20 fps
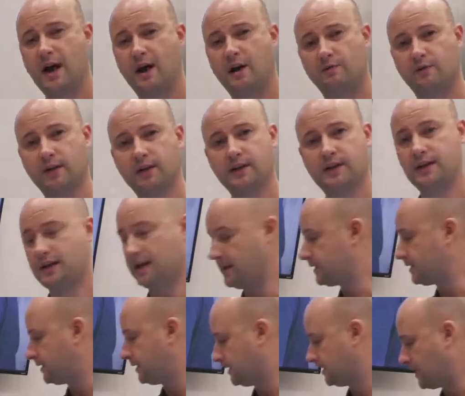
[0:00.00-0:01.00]
Really,
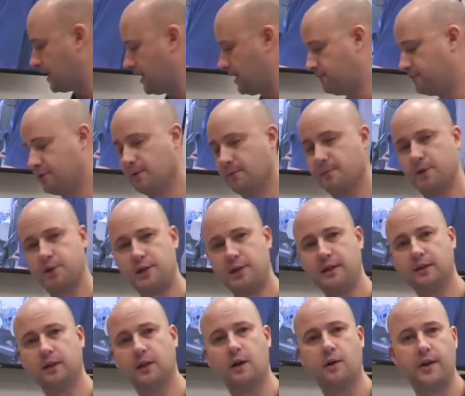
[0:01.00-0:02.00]
it's designed for
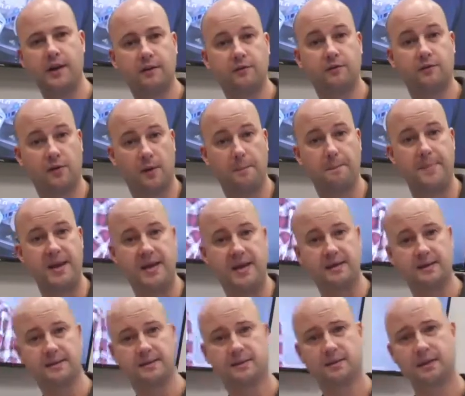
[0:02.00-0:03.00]
machine loading from
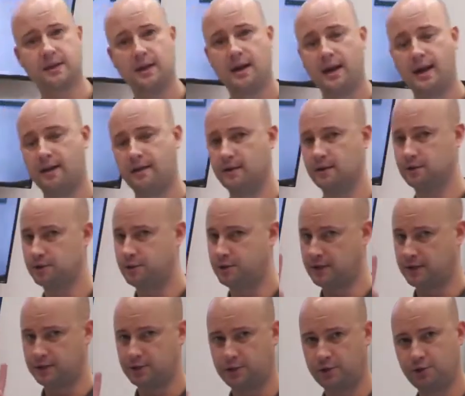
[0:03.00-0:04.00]
bins, and there's
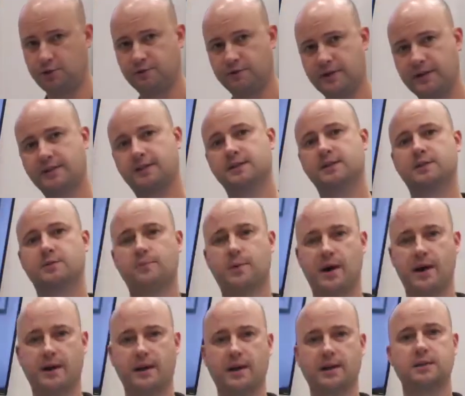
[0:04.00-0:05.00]
just two reasons
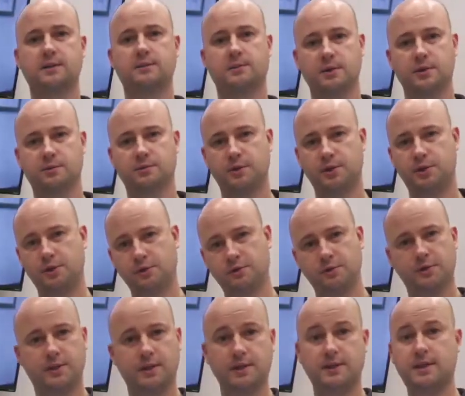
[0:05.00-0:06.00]
why customers would
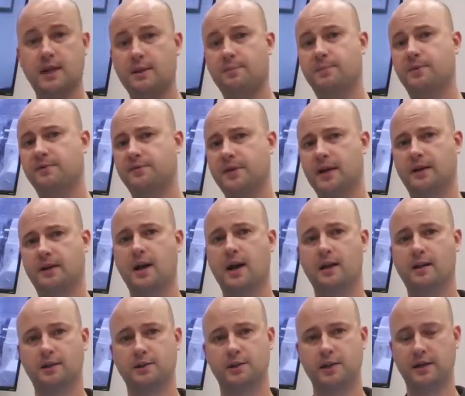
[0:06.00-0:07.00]
choose this type of
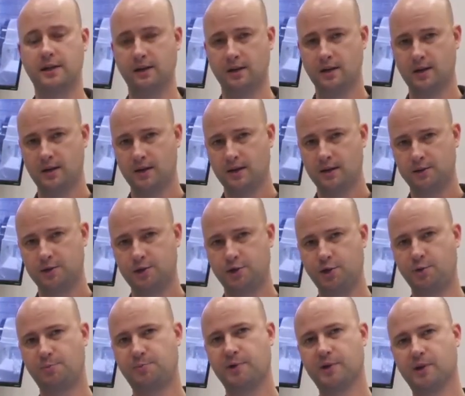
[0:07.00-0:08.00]
technology.
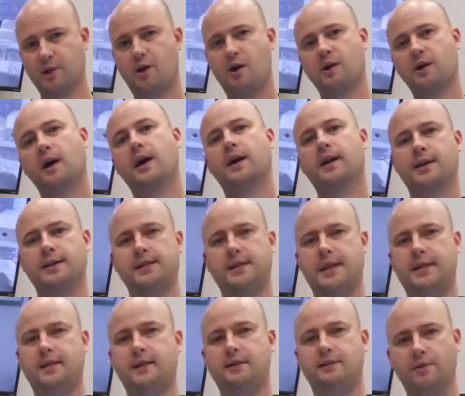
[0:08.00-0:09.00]
Super long
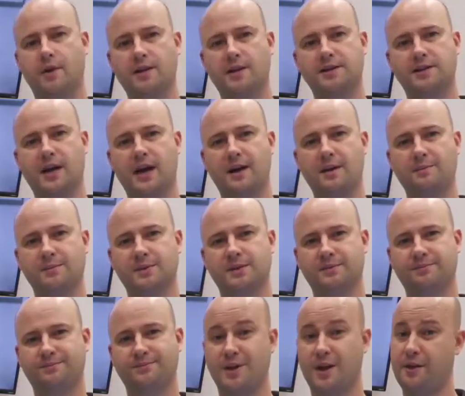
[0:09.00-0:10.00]
unattended run times.
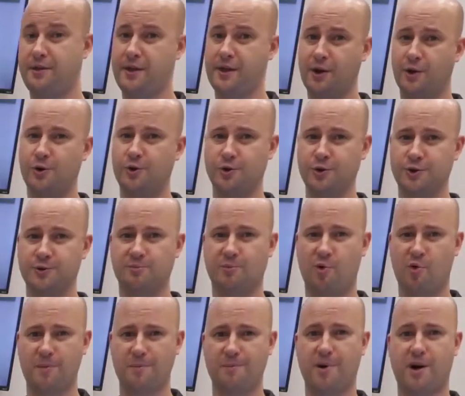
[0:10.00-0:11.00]
Nothing holds
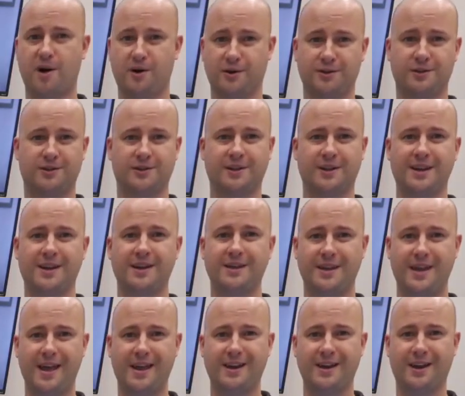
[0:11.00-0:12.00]
more parts
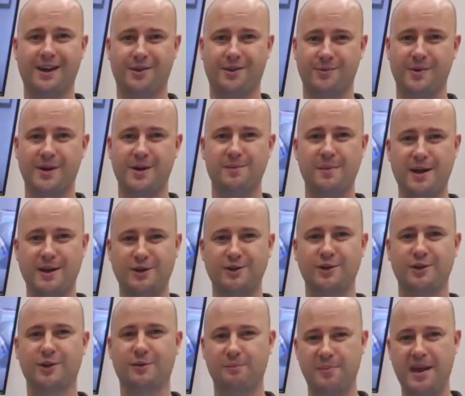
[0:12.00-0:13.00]
than a
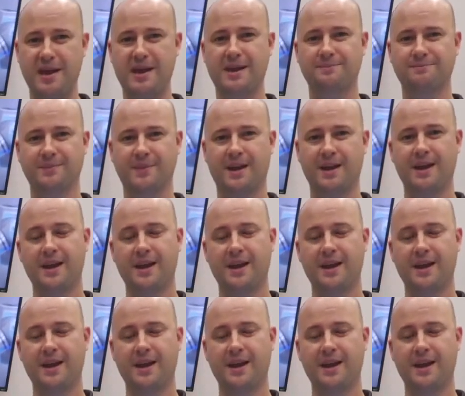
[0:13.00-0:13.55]
three-dimensional bin.